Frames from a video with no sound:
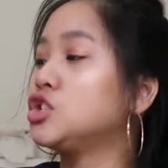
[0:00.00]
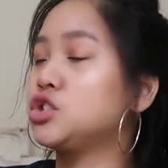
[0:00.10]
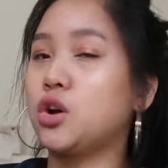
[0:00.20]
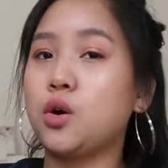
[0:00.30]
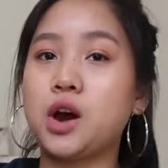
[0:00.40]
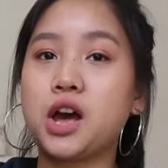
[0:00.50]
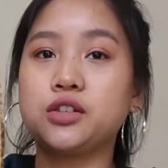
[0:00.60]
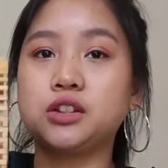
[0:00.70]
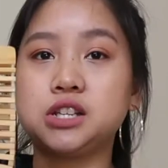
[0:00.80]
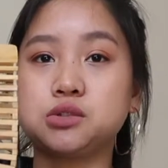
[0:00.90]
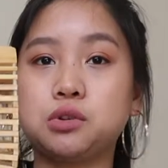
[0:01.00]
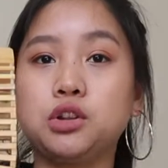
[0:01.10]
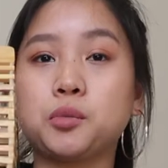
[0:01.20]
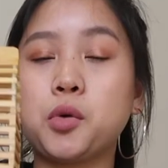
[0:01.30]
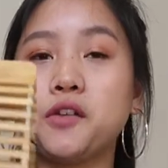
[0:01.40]
so i thought this would
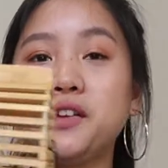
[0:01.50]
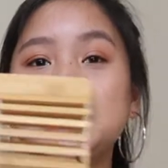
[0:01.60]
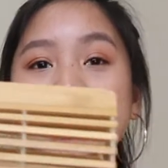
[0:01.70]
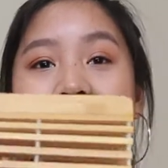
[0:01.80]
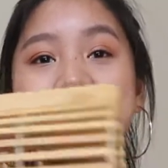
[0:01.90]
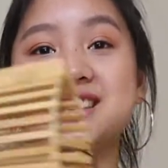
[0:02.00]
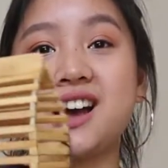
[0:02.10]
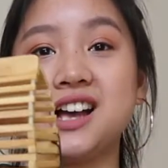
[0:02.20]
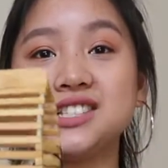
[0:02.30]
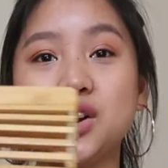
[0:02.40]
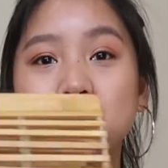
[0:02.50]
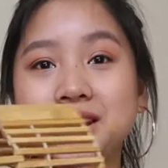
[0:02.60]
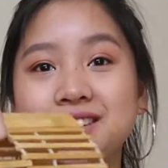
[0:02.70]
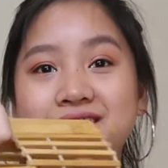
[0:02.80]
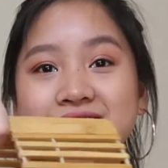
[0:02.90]
look perfect and it does oh my
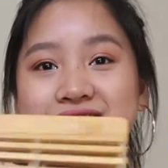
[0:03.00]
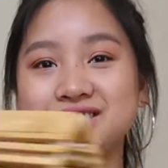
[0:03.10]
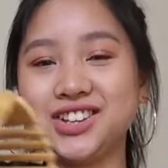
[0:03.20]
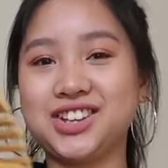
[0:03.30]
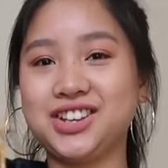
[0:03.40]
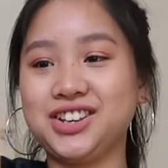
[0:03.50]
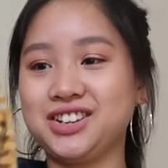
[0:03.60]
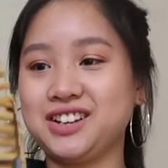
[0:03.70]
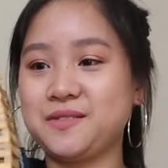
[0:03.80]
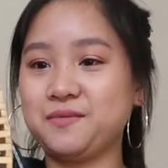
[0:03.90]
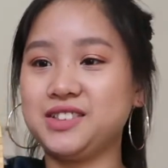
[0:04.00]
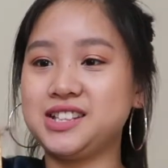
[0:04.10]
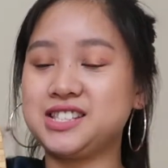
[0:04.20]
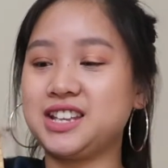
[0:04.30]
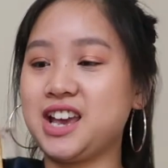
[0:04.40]
god it's so cute
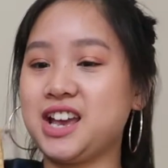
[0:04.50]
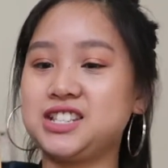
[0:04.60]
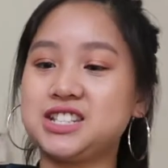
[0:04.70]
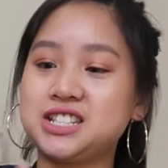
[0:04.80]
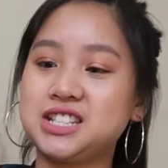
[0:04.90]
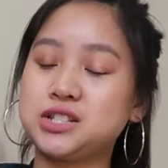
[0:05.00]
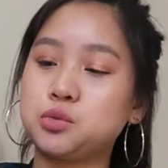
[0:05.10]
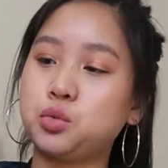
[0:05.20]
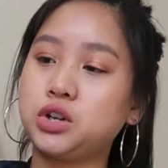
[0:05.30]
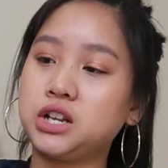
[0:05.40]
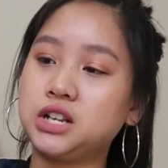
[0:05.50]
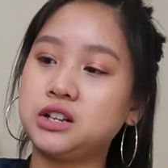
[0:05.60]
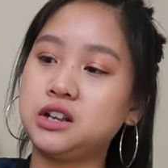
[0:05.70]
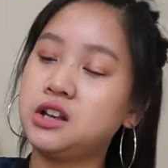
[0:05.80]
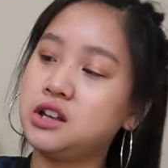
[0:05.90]
so yeah it's just this wooden